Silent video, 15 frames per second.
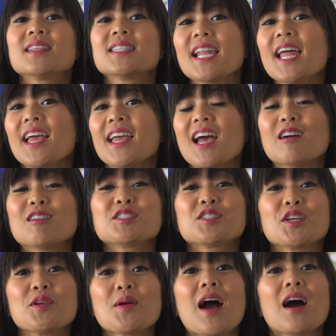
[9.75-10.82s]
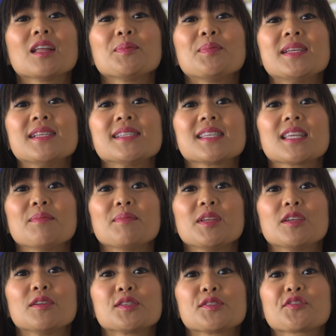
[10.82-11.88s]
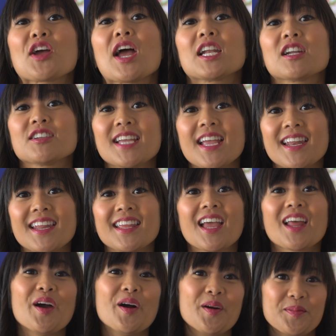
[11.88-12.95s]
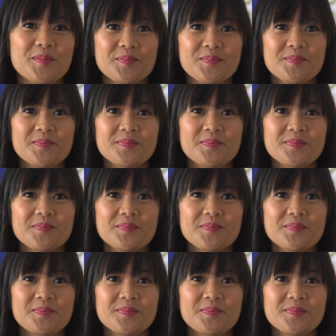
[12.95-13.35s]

Today, I'll show you how the pieces can be used for entertaining at home.